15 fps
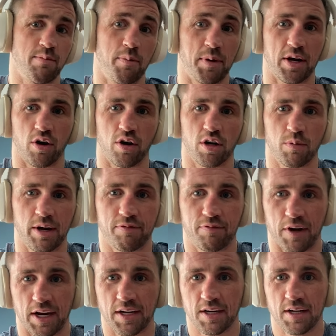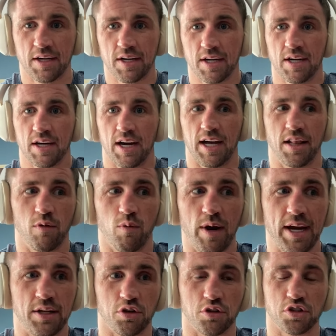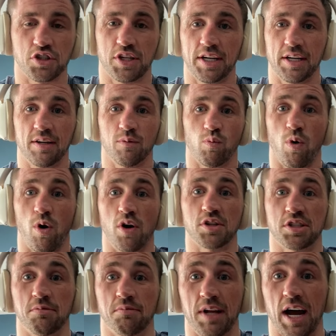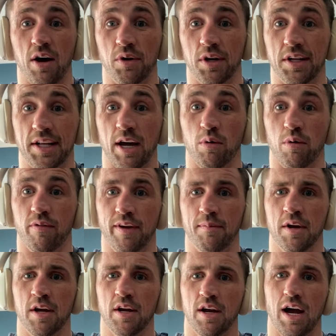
I'm a big Holloway fan, and the way Dustin walked him down and dealt with him.